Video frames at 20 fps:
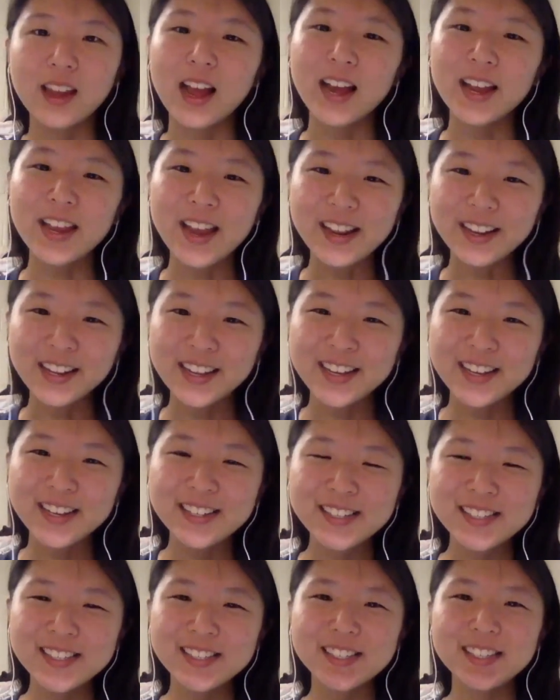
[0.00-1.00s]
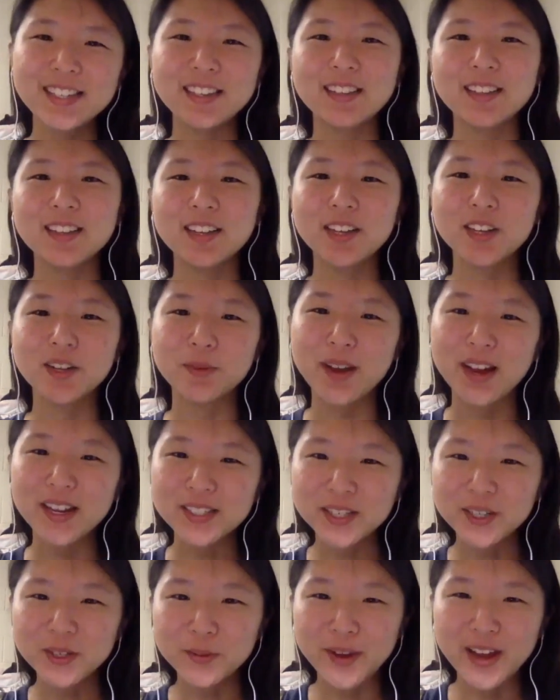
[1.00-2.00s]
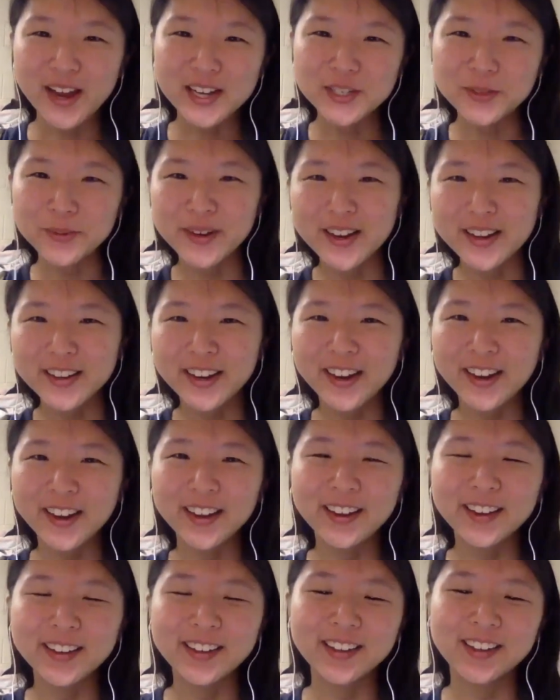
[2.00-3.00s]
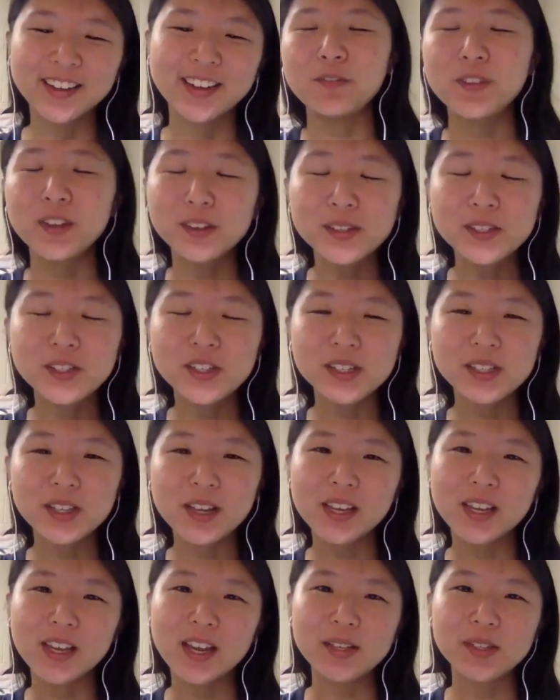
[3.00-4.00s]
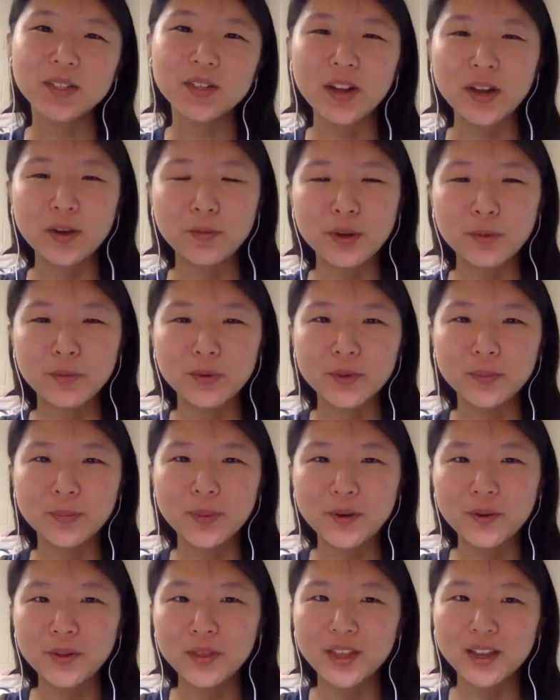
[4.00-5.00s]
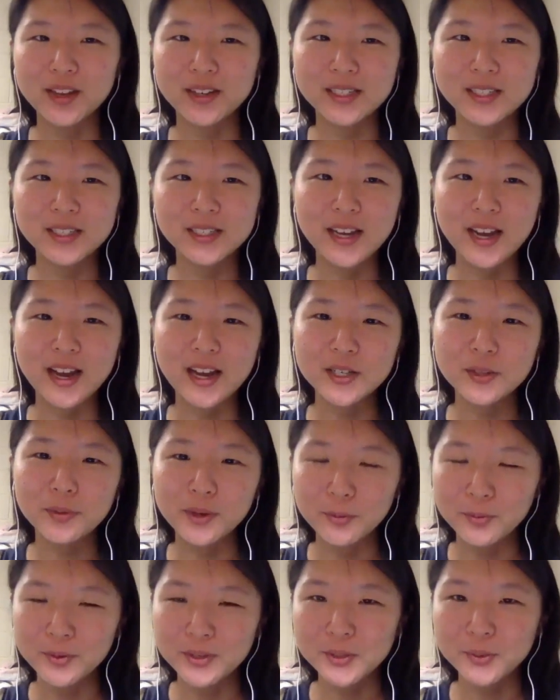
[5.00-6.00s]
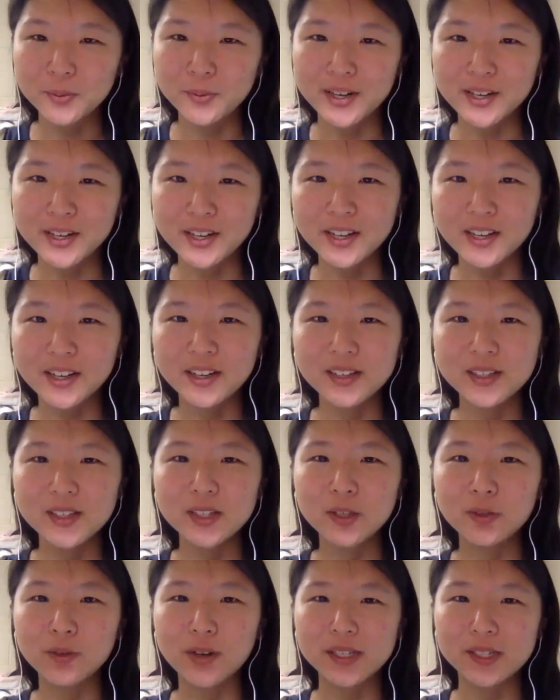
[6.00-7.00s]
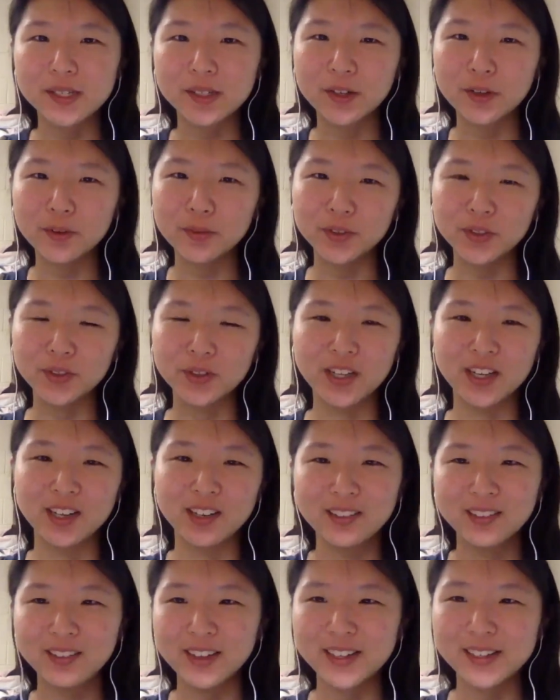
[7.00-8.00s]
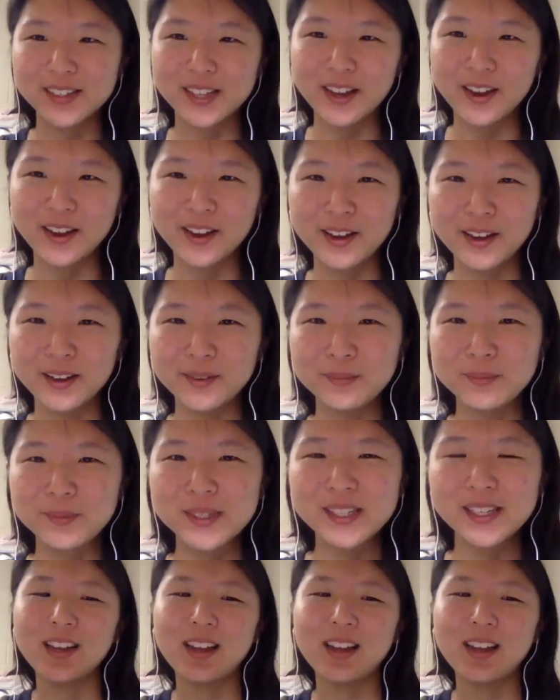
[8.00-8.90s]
Hi, Alice. Congrats on graduating. Feels just like yesterday we were both in STAT 2120, stressing over exams.